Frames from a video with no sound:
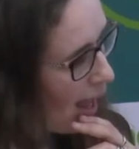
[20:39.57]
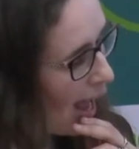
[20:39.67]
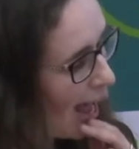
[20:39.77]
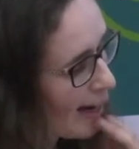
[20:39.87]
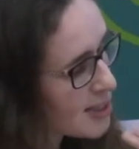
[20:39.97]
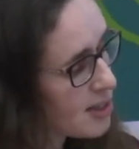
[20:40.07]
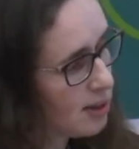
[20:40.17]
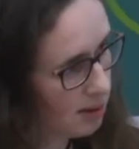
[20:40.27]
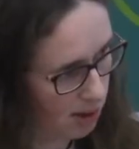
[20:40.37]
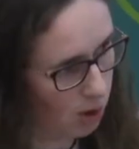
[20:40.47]
And
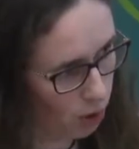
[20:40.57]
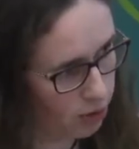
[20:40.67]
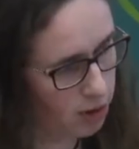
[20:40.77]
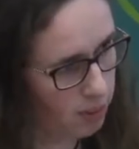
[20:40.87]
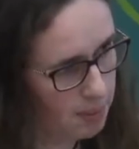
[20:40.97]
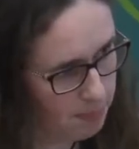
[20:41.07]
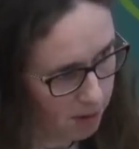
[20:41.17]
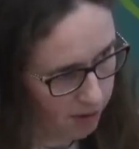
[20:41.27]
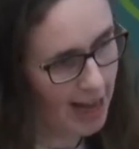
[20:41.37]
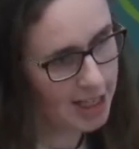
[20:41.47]
the other
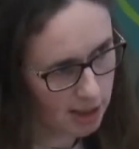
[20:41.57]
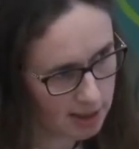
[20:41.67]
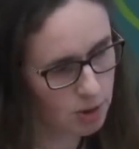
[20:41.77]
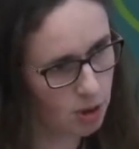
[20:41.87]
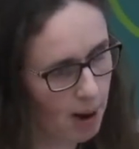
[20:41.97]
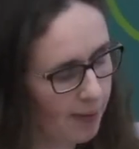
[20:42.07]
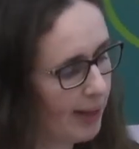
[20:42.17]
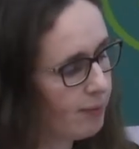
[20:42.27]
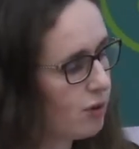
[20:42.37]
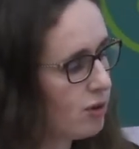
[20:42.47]
professionals who took part in the
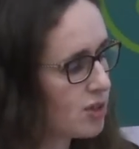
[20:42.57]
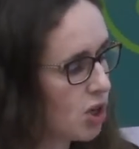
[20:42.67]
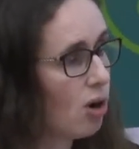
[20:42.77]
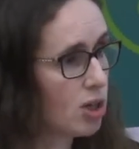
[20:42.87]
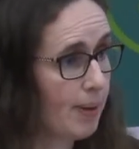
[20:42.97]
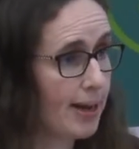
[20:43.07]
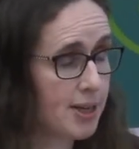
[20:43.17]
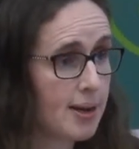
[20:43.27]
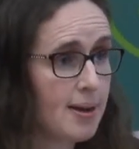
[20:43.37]
interviews talked about